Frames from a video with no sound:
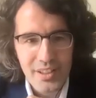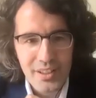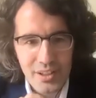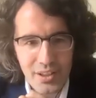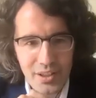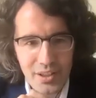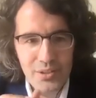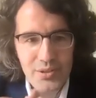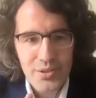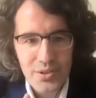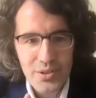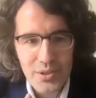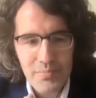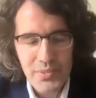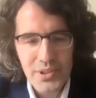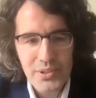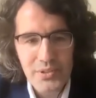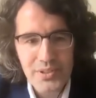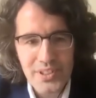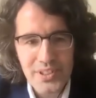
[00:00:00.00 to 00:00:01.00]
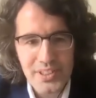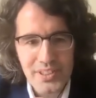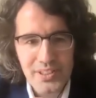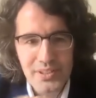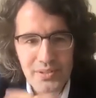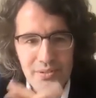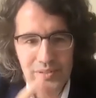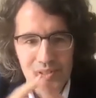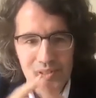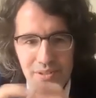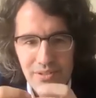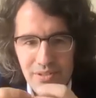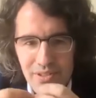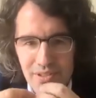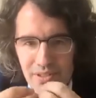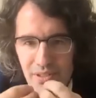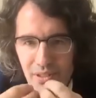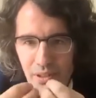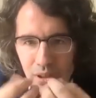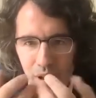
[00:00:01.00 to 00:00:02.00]
contributed to this
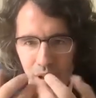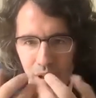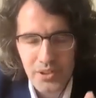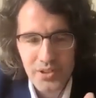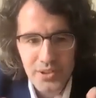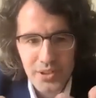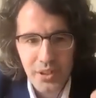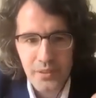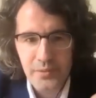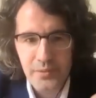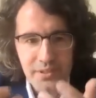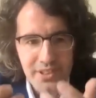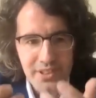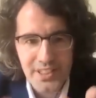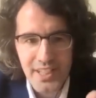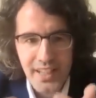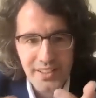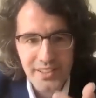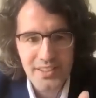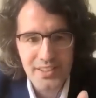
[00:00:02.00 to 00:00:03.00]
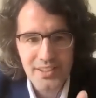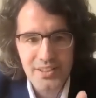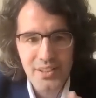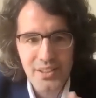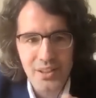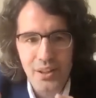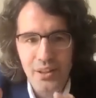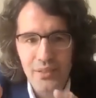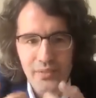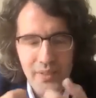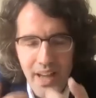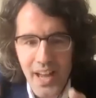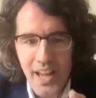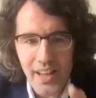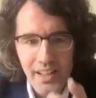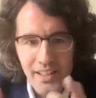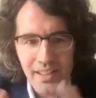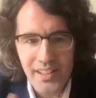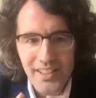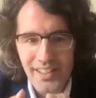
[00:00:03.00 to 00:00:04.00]
loss of sense of
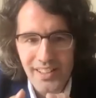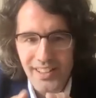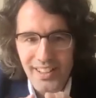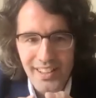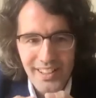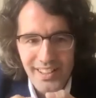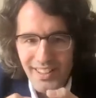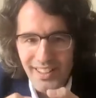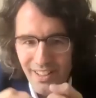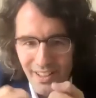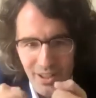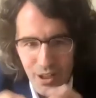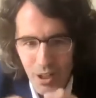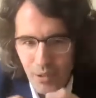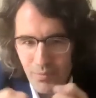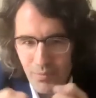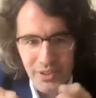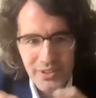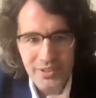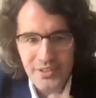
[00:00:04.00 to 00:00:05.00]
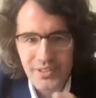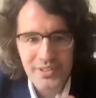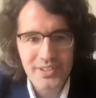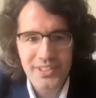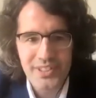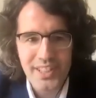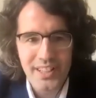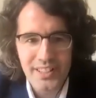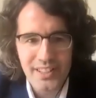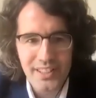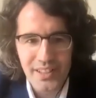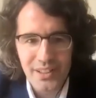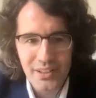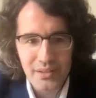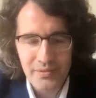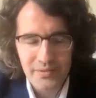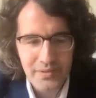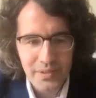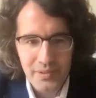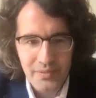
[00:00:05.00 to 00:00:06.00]
any common understanding
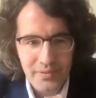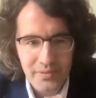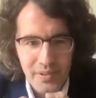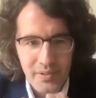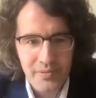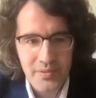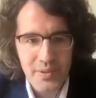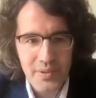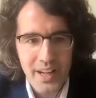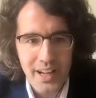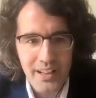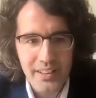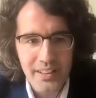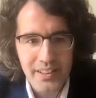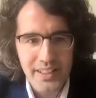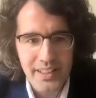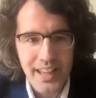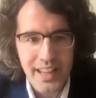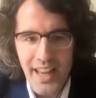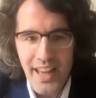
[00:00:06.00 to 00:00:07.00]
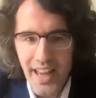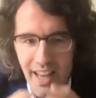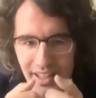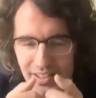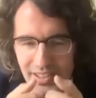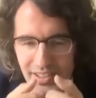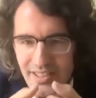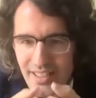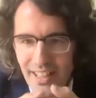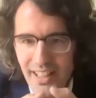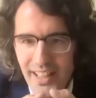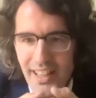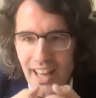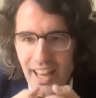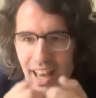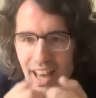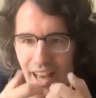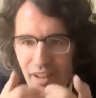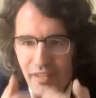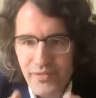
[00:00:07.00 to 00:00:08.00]
of reality?
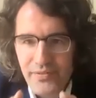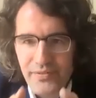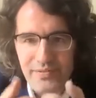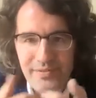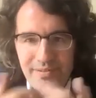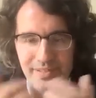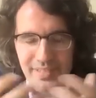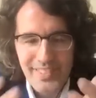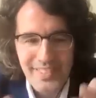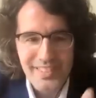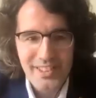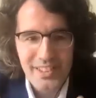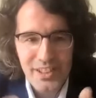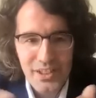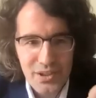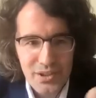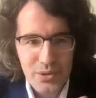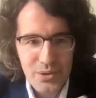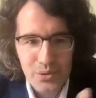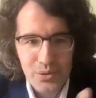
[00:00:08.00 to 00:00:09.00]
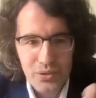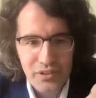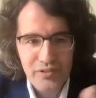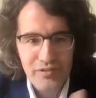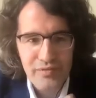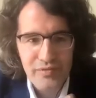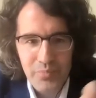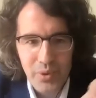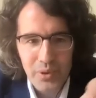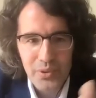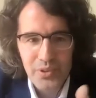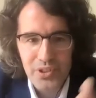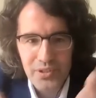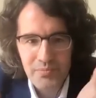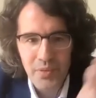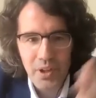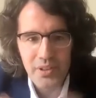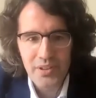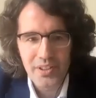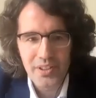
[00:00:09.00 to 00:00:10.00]
Have these sort of
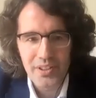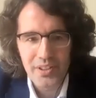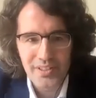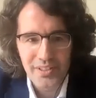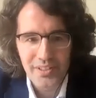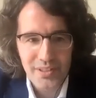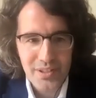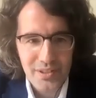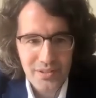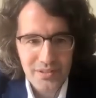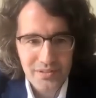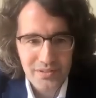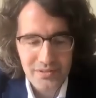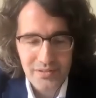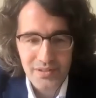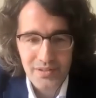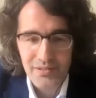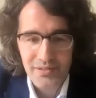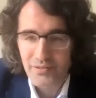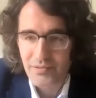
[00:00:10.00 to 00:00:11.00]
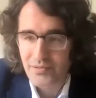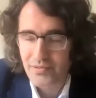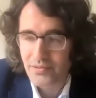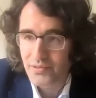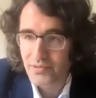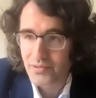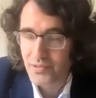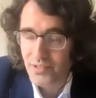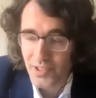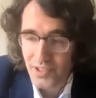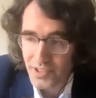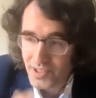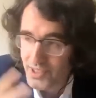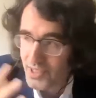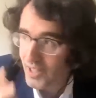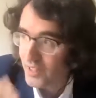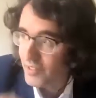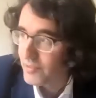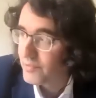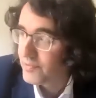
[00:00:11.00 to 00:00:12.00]
postmodern,
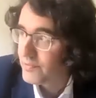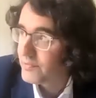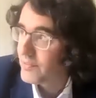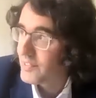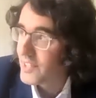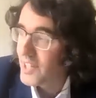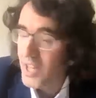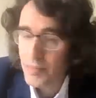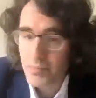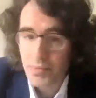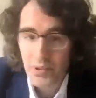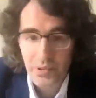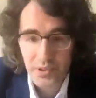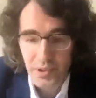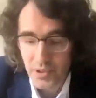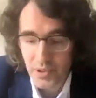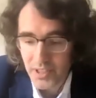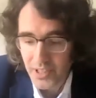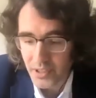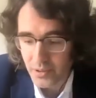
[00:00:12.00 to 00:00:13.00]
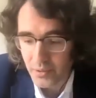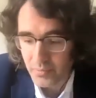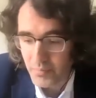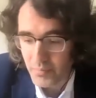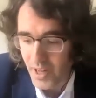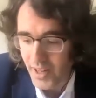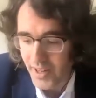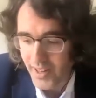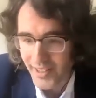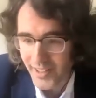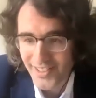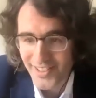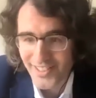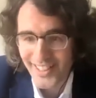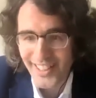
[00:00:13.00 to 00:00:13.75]
self-labeled critical minds